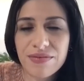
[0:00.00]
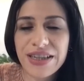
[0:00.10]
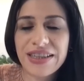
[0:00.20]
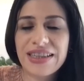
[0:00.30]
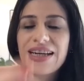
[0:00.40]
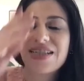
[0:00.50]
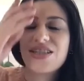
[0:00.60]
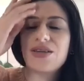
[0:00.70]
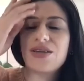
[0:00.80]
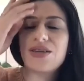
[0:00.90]
really
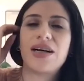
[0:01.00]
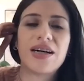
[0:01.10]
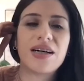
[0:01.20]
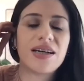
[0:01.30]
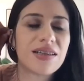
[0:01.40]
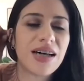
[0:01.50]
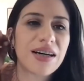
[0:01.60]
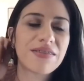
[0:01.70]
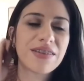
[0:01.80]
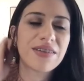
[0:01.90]
led to a
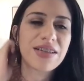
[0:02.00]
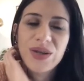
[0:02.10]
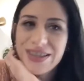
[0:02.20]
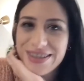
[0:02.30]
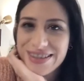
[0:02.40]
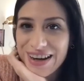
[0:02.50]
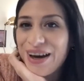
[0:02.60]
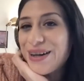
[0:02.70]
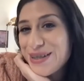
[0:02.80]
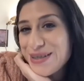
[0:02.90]
lot of this was
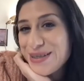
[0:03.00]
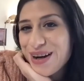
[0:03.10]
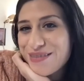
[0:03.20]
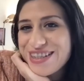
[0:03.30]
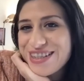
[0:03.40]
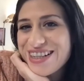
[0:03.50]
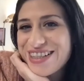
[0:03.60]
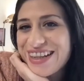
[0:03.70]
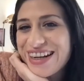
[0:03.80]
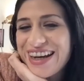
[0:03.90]
also a
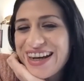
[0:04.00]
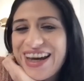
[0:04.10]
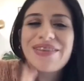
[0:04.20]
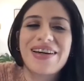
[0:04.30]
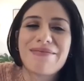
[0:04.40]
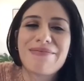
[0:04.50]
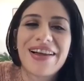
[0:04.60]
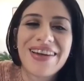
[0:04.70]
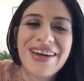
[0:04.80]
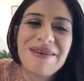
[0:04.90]
conversation that I had with
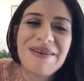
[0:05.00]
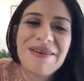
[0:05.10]
Aníbal,